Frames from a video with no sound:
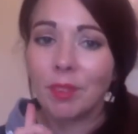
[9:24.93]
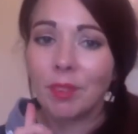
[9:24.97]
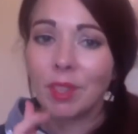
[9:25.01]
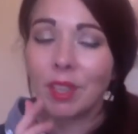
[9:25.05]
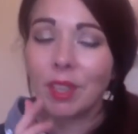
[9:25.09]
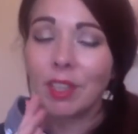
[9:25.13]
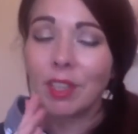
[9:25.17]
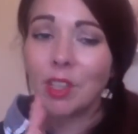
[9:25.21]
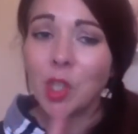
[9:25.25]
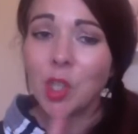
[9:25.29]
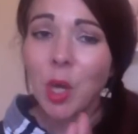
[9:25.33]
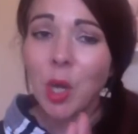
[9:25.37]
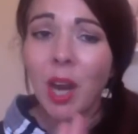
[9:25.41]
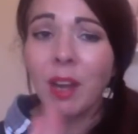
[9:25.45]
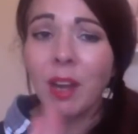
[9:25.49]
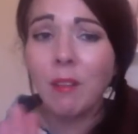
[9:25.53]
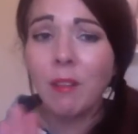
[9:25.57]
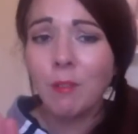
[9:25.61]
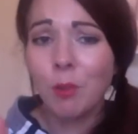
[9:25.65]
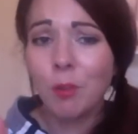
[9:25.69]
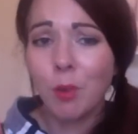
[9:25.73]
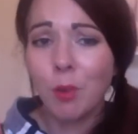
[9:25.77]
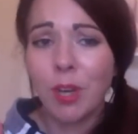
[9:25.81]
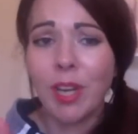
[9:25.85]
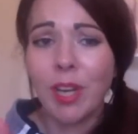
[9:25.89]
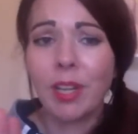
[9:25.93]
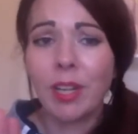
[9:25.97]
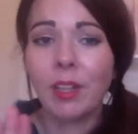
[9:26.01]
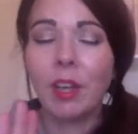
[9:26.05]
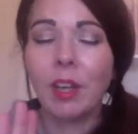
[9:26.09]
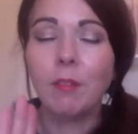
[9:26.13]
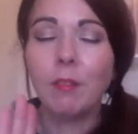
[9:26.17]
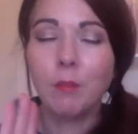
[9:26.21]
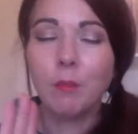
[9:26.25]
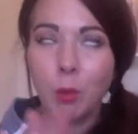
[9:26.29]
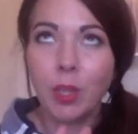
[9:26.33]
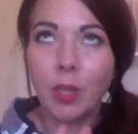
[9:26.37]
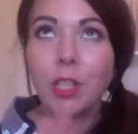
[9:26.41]
avoid
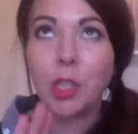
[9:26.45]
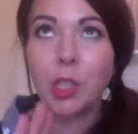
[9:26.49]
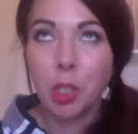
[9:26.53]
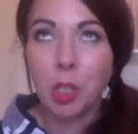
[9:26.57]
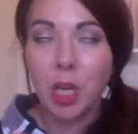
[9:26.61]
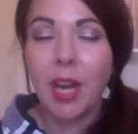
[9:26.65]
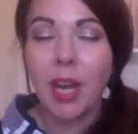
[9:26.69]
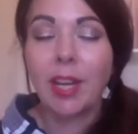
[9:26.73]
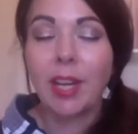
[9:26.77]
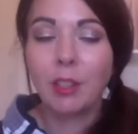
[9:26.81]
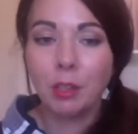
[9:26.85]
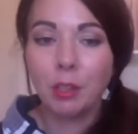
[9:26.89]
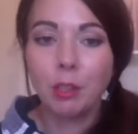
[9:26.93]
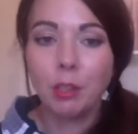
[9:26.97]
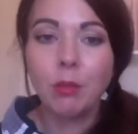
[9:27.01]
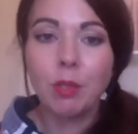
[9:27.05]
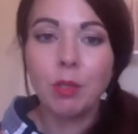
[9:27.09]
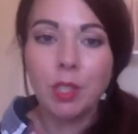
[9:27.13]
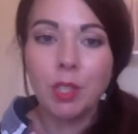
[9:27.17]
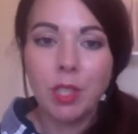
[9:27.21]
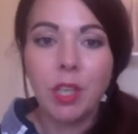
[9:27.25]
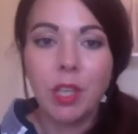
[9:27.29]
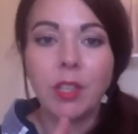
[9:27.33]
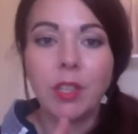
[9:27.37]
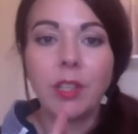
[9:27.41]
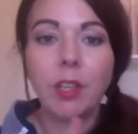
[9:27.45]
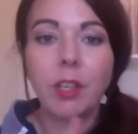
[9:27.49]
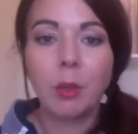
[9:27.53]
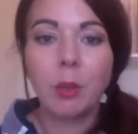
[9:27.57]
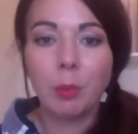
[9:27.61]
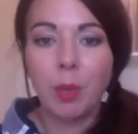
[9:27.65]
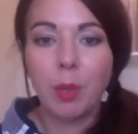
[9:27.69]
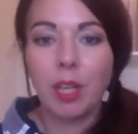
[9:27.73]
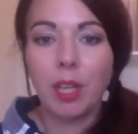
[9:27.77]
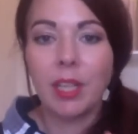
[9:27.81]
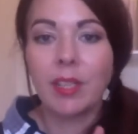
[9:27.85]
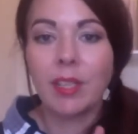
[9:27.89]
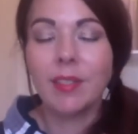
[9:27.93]
trying new skincare
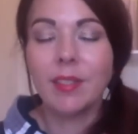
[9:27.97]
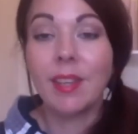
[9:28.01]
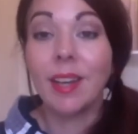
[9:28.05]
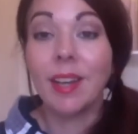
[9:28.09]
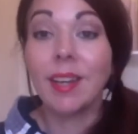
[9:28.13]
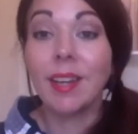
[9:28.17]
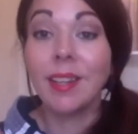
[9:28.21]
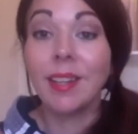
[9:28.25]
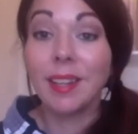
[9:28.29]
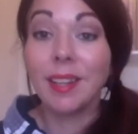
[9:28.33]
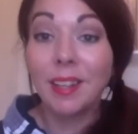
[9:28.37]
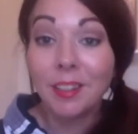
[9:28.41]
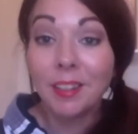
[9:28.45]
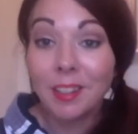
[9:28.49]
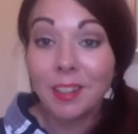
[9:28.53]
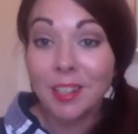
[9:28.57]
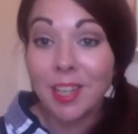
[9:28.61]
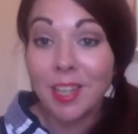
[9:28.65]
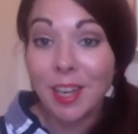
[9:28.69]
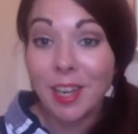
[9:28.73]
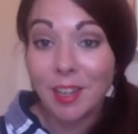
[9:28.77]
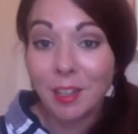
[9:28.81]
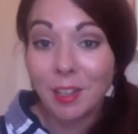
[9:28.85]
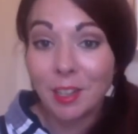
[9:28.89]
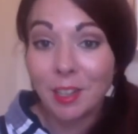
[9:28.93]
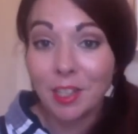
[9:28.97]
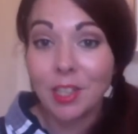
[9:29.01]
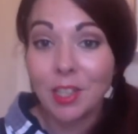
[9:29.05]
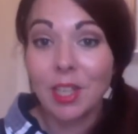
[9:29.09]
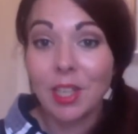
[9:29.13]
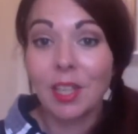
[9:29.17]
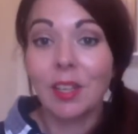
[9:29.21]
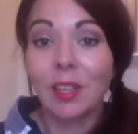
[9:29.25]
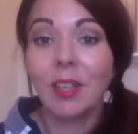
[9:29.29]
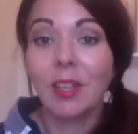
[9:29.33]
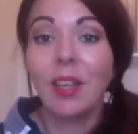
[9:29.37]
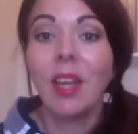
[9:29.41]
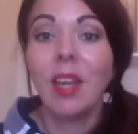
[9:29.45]
products that can irritate your
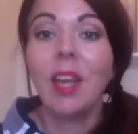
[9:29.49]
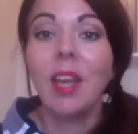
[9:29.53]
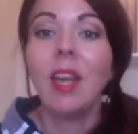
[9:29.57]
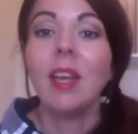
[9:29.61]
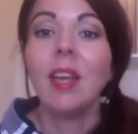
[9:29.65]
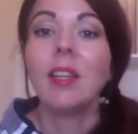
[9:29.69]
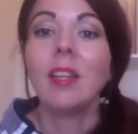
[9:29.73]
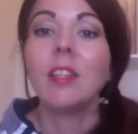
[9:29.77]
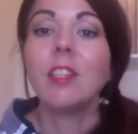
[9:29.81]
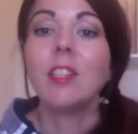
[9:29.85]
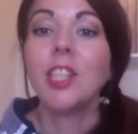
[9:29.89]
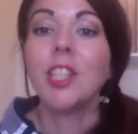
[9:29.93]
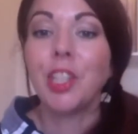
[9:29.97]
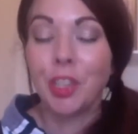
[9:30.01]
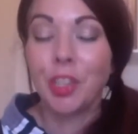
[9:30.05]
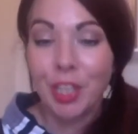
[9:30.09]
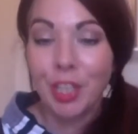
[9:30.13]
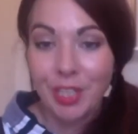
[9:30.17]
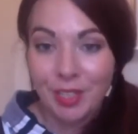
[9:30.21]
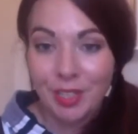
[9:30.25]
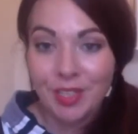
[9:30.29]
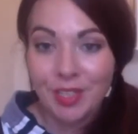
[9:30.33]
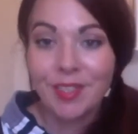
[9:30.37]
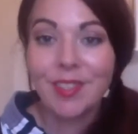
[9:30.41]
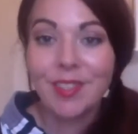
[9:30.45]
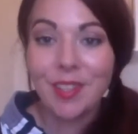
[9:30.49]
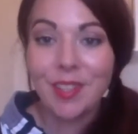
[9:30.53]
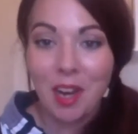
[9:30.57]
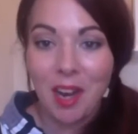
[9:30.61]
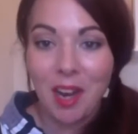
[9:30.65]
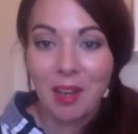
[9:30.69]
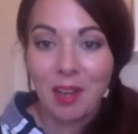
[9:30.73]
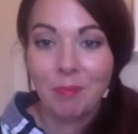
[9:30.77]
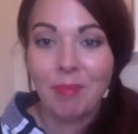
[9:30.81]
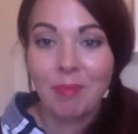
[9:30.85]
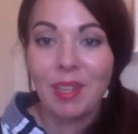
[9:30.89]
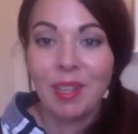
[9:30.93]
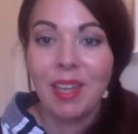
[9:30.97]
skin during this
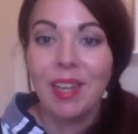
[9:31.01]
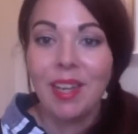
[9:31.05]
time.